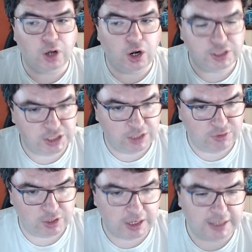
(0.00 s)
artists give
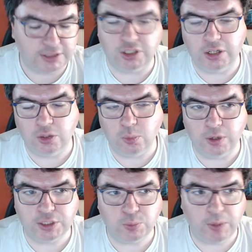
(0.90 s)
the thoughts on the
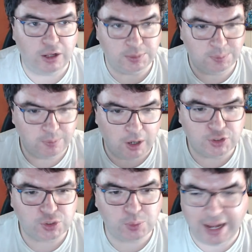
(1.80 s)
work as well as
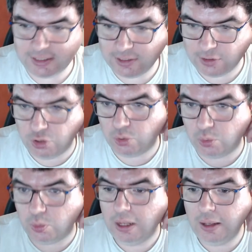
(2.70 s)
artists reacting
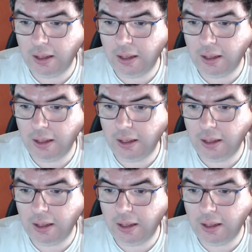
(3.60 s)
to,